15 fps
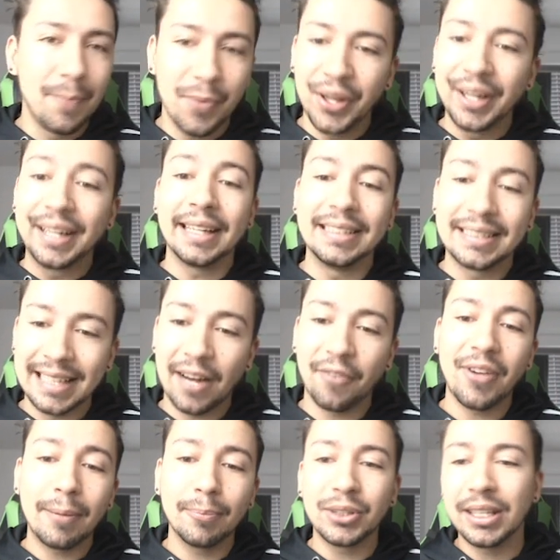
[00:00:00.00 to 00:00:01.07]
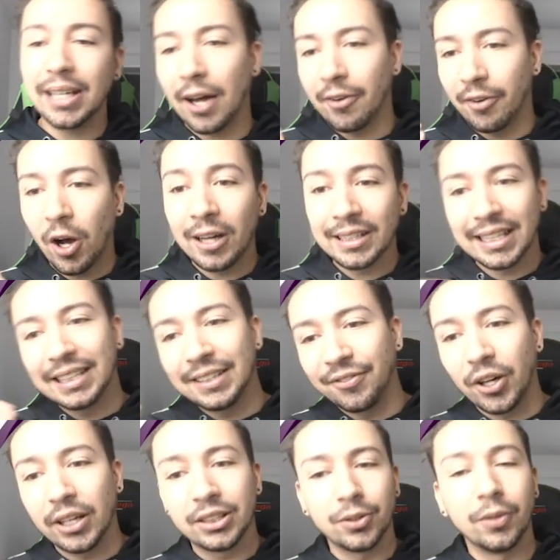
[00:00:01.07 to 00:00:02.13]
I'm thinking Southampton. I've
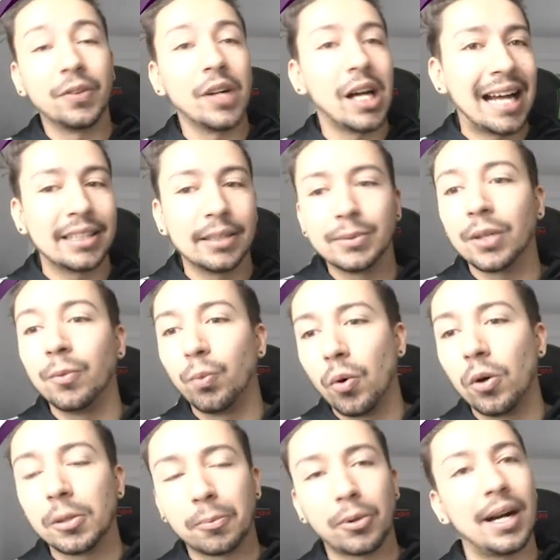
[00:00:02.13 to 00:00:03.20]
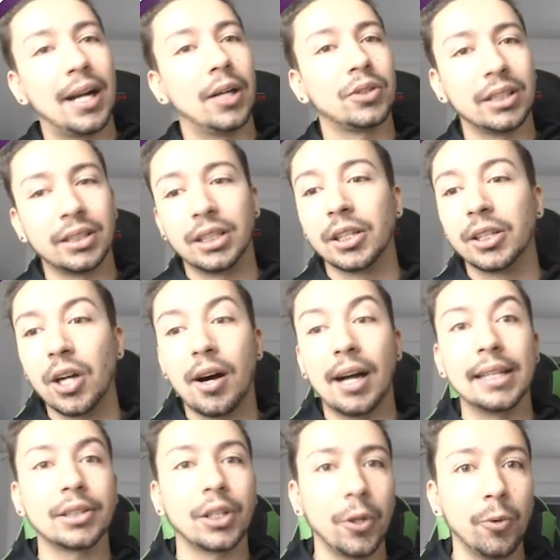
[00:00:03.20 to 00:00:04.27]
identified sort of Adams and Ward-Prowse as the
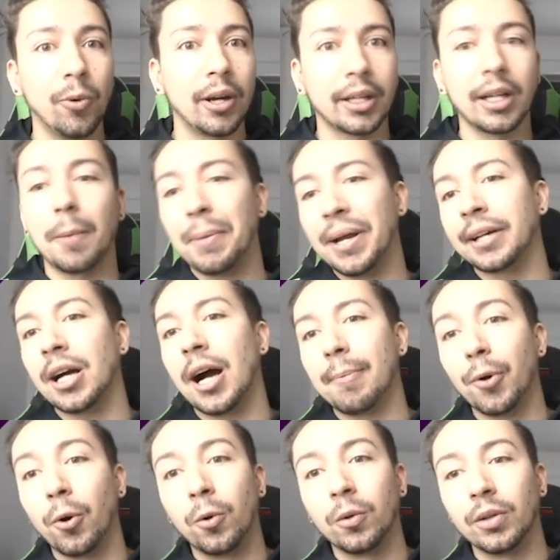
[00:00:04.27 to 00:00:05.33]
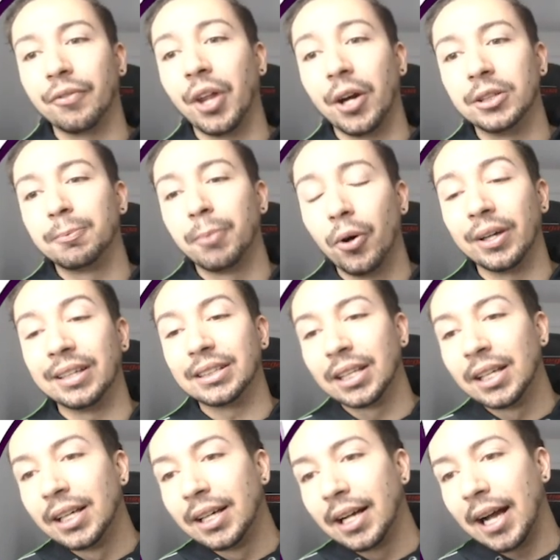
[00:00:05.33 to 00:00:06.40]
guys who are going to pick up all of those
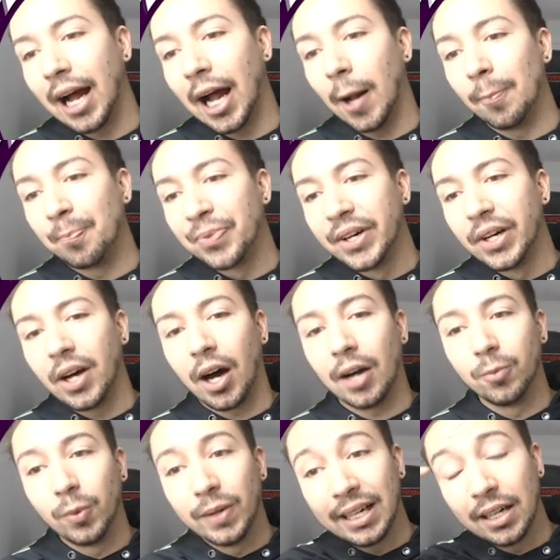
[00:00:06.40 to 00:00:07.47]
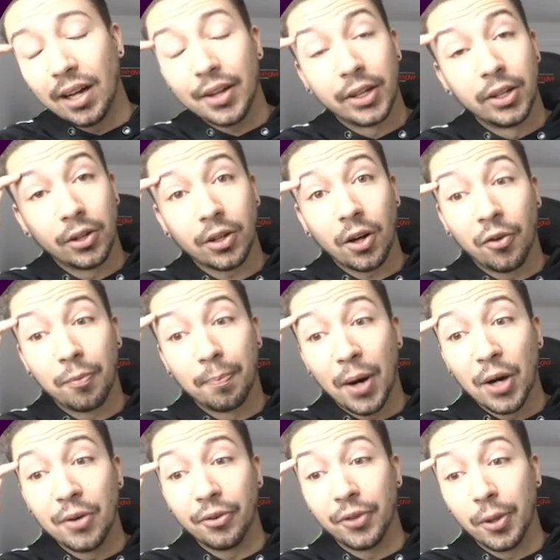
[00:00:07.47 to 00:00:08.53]
points. I really like the look of
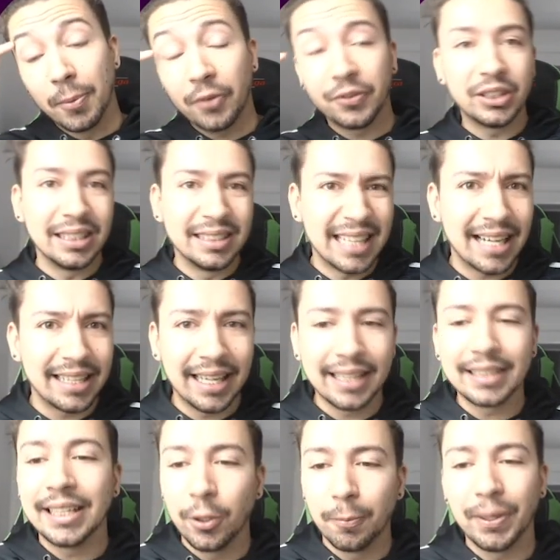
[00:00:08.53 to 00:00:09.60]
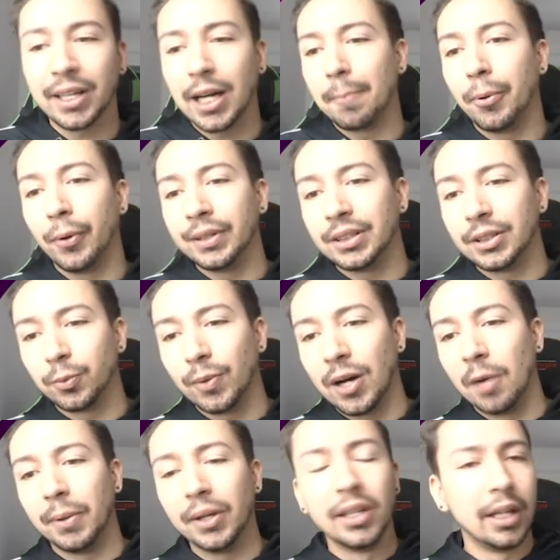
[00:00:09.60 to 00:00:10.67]
both of them. Obviously, Danny Ings, he'll pick up points as
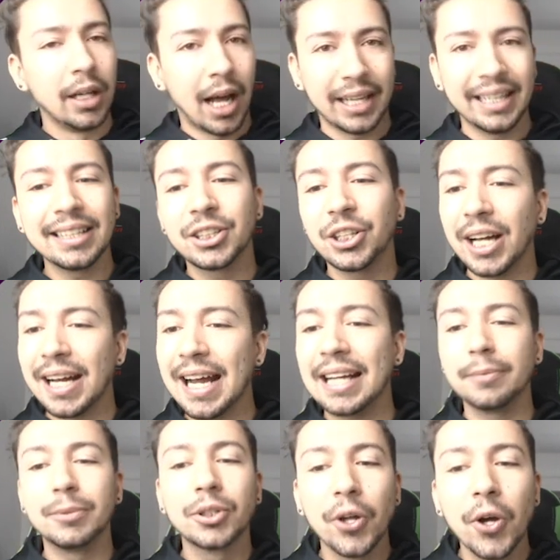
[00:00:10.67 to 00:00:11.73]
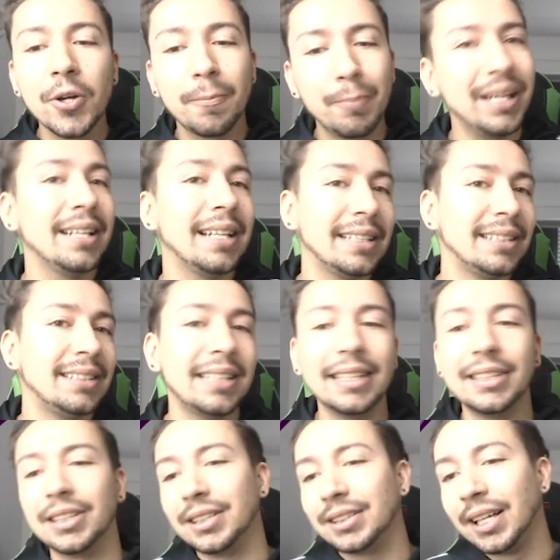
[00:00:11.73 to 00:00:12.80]
well, but I think Che Adams could be this
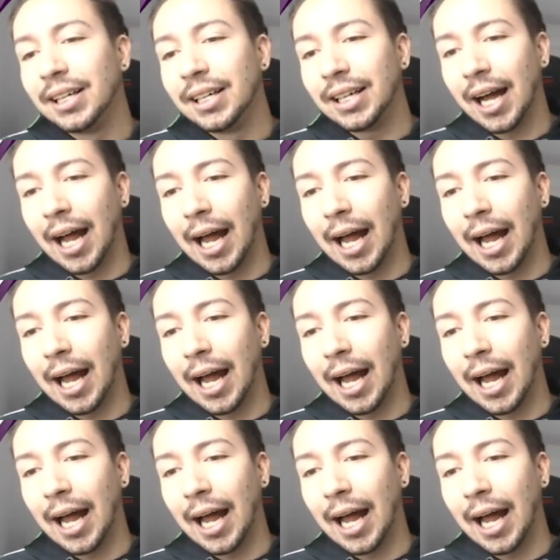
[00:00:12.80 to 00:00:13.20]
season's